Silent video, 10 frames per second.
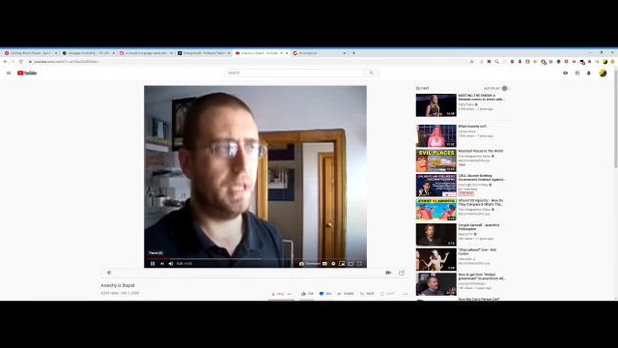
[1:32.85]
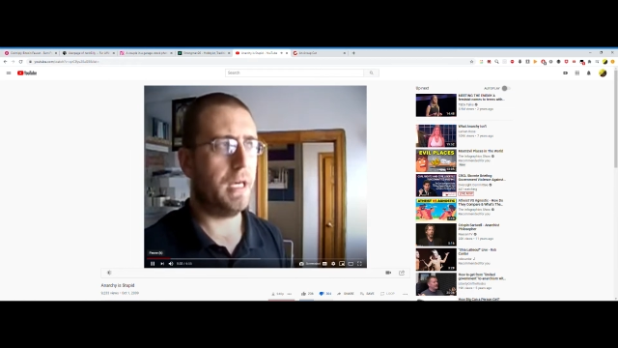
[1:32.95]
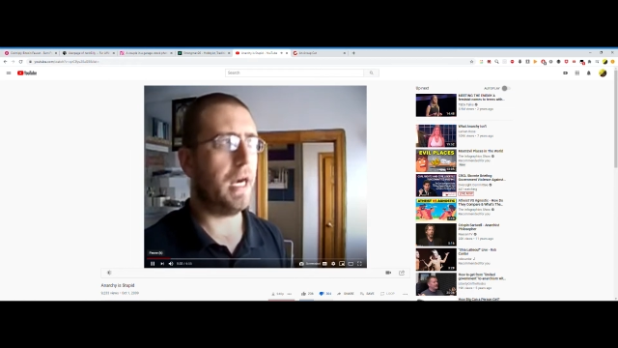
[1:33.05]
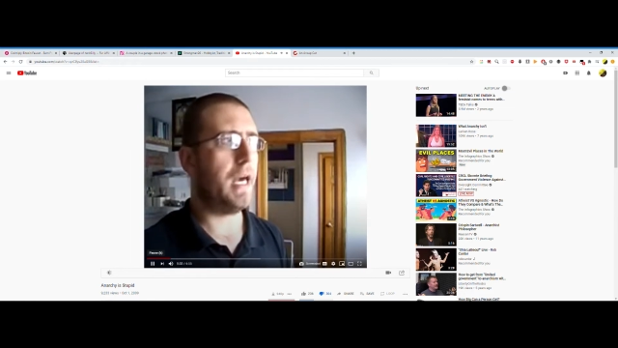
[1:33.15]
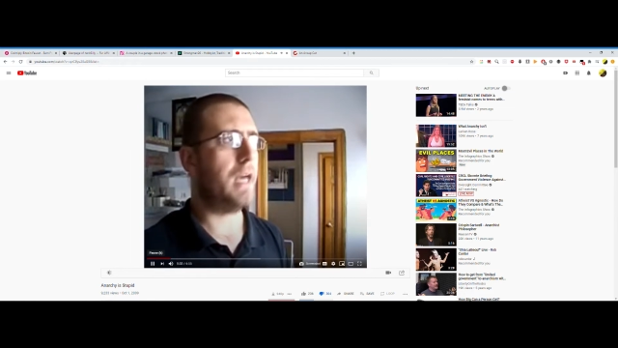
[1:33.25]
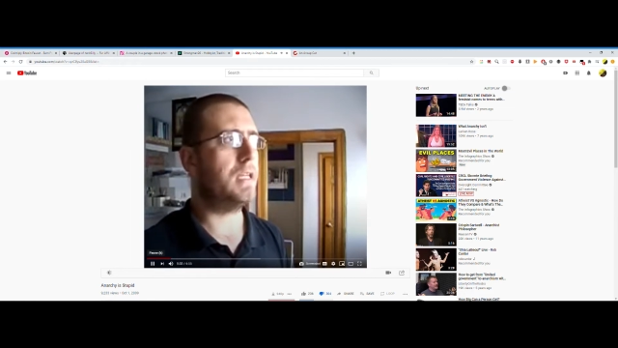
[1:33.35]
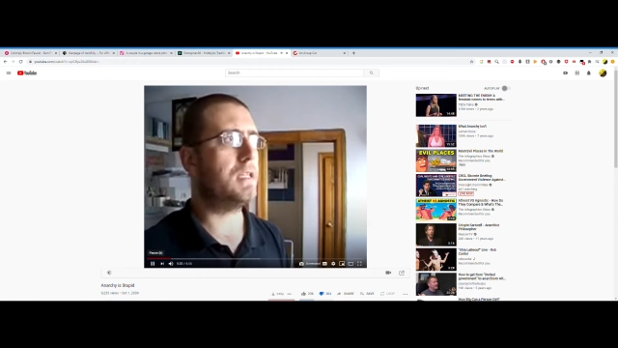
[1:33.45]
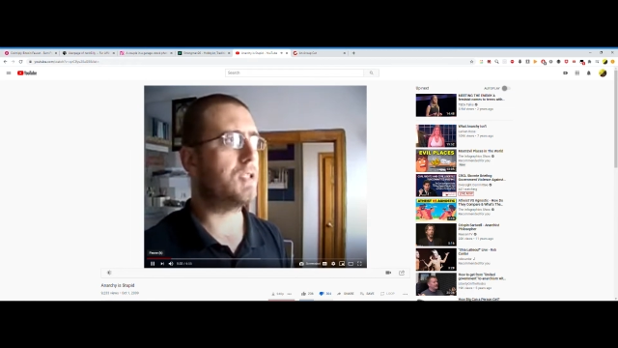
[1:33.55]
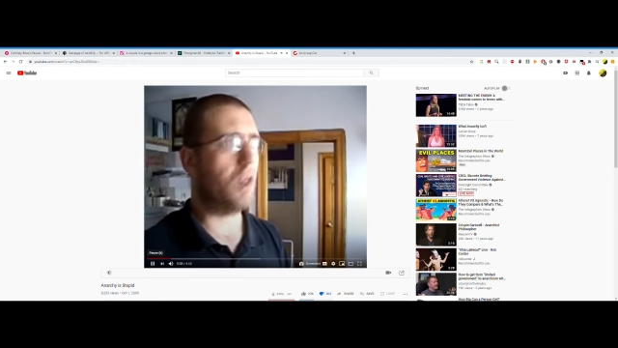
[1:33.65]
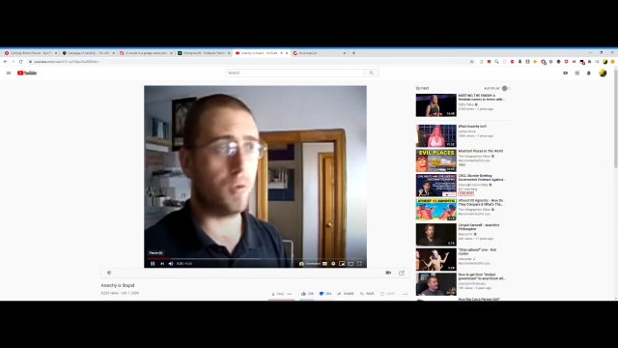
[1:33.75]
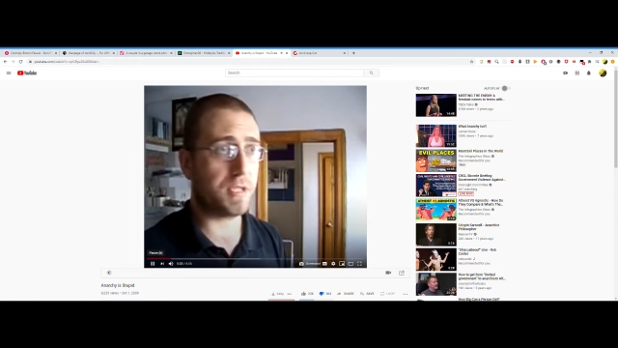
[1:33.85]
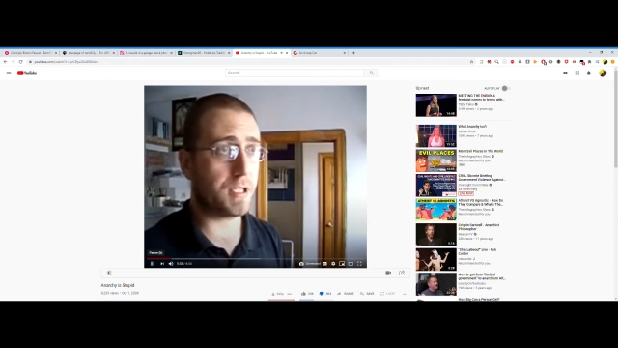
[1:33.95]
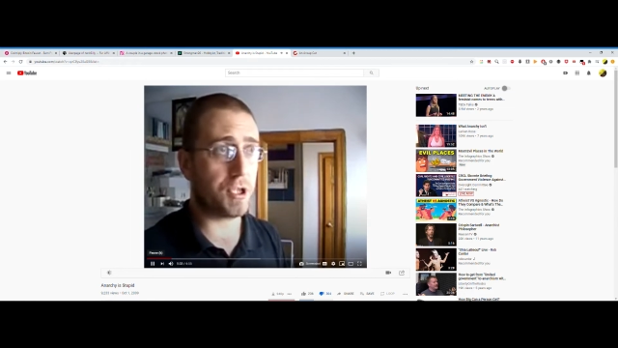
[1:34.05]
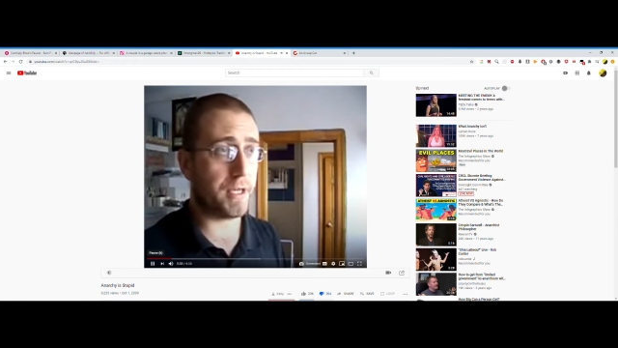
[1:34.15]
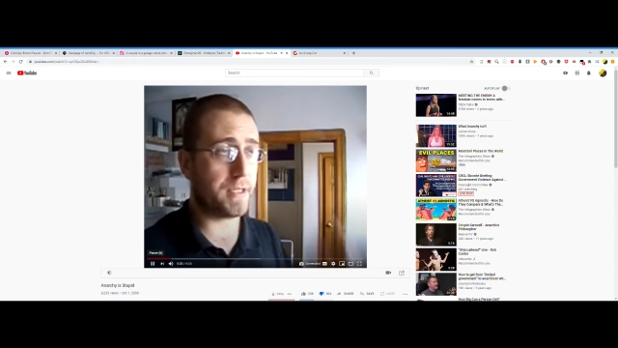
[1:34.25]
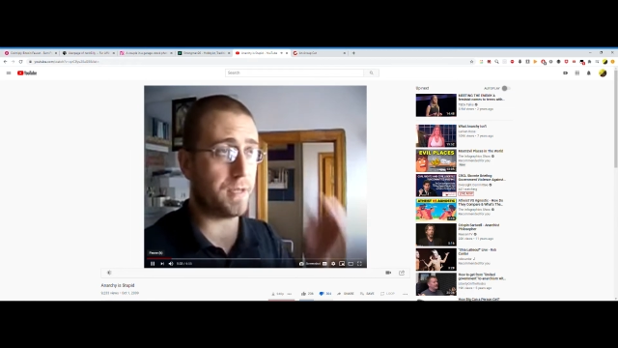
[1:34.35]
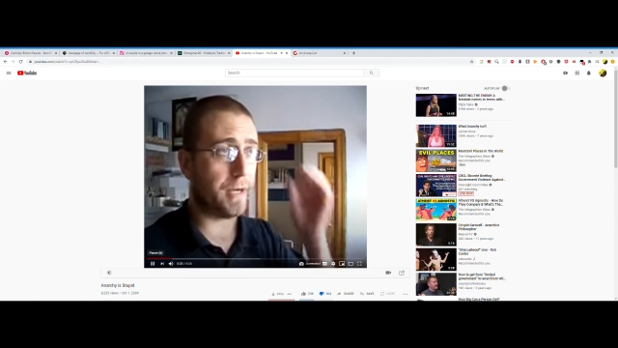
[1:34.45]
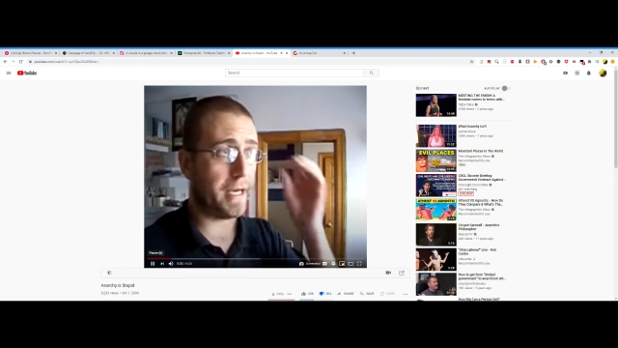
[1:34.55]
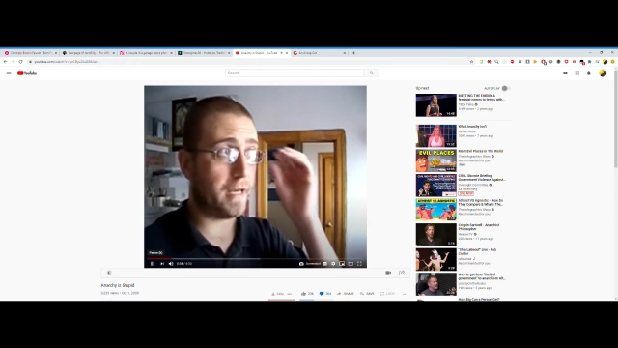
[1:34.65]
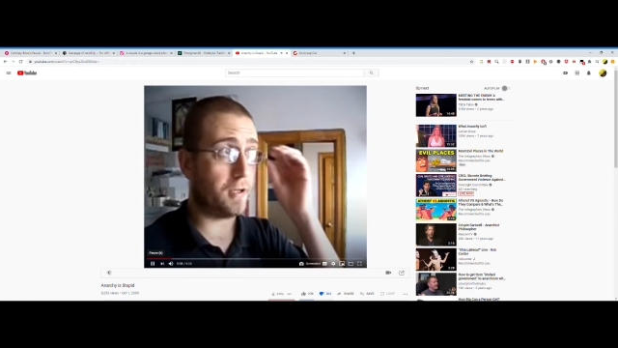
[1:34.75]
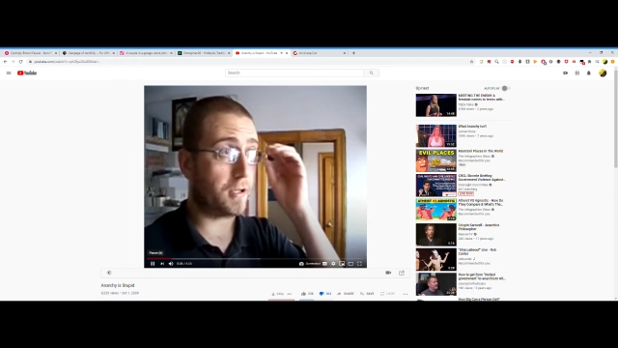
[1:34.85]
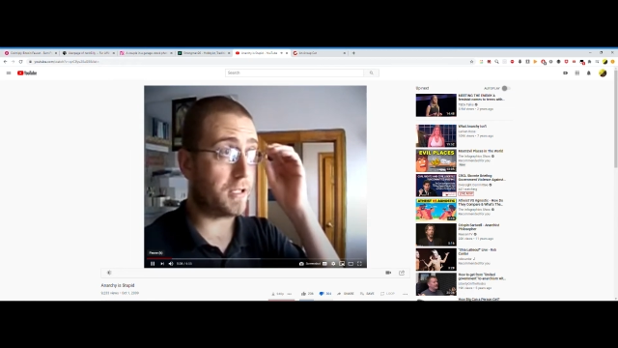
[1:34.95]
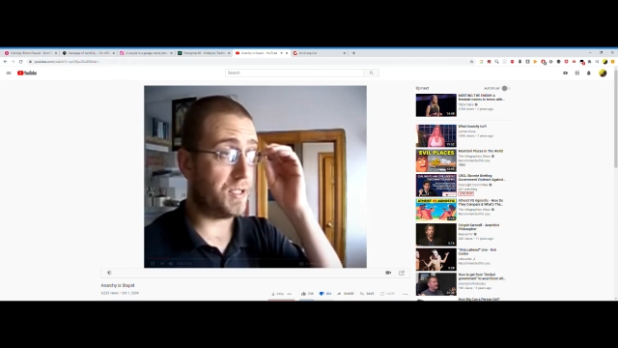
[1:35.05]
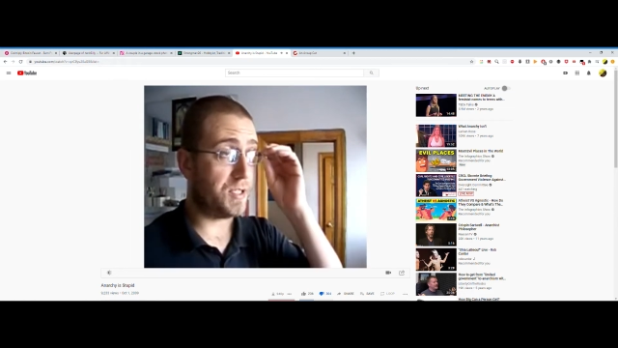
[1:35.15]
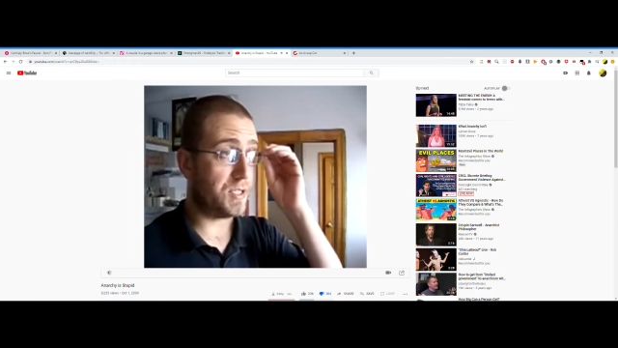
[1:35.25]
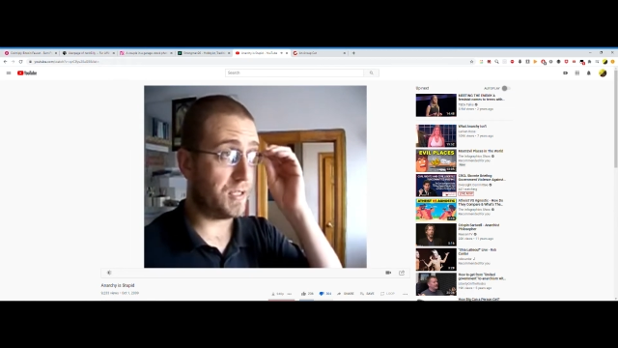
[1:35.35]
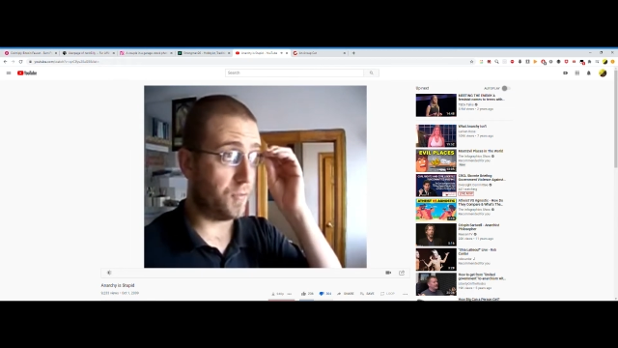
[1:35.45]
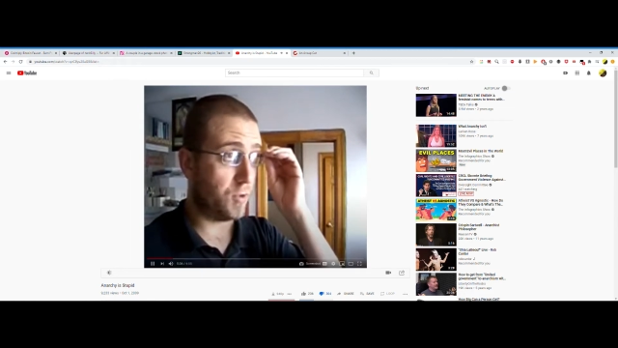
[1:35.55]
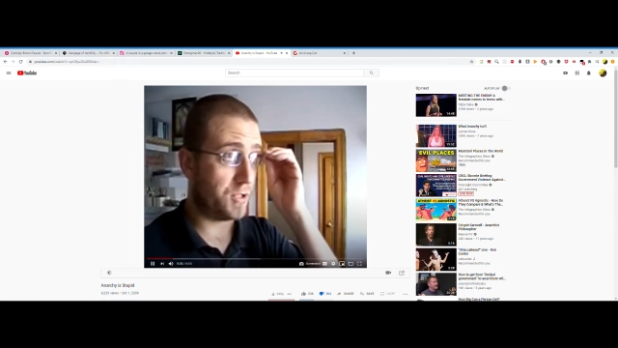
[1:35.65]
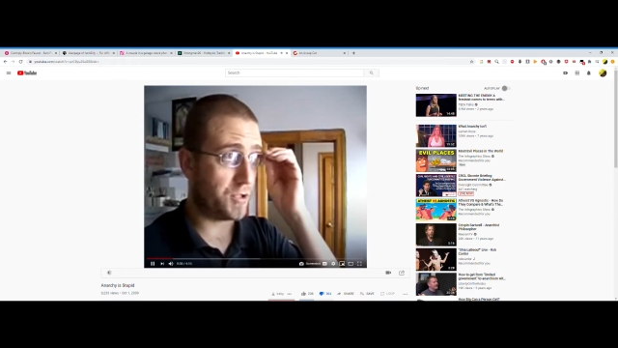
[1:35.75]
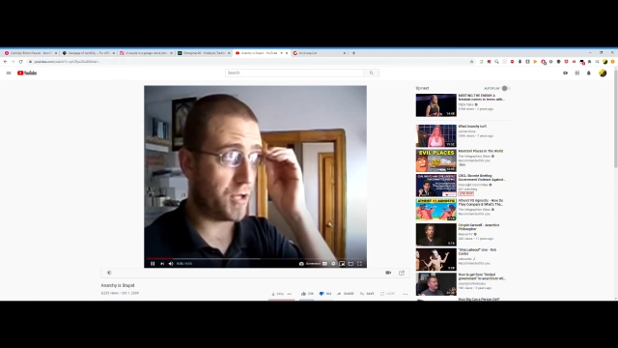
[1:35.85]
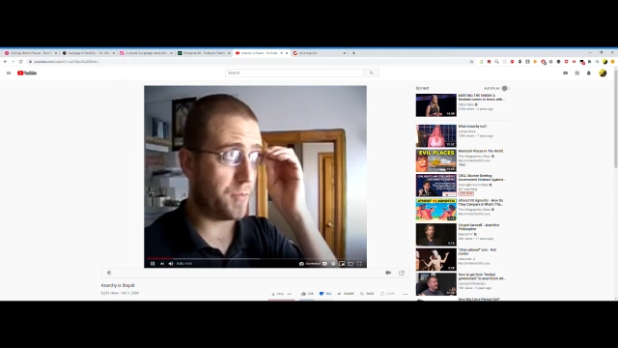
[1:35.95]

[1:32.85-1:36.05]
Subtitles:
And it is always suggested by anarchists of one stripe